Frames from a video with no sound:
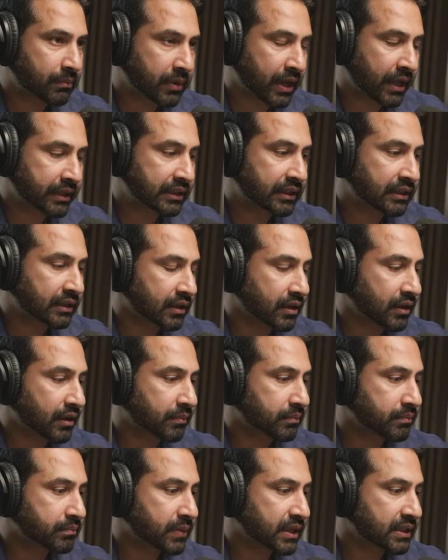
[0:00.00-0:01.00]
bloody.
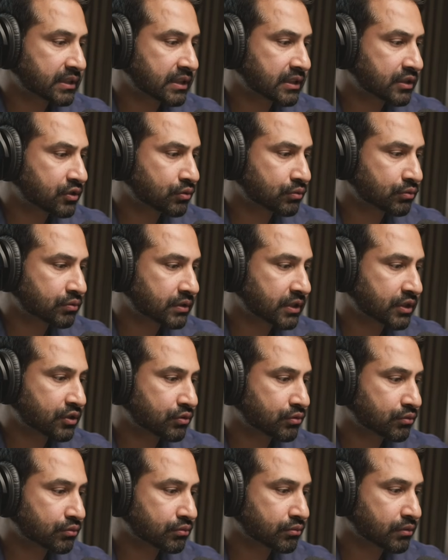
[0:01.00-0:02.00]
But did
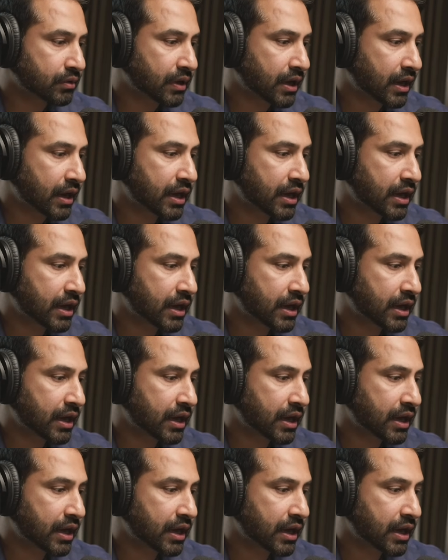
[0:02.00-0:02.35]
you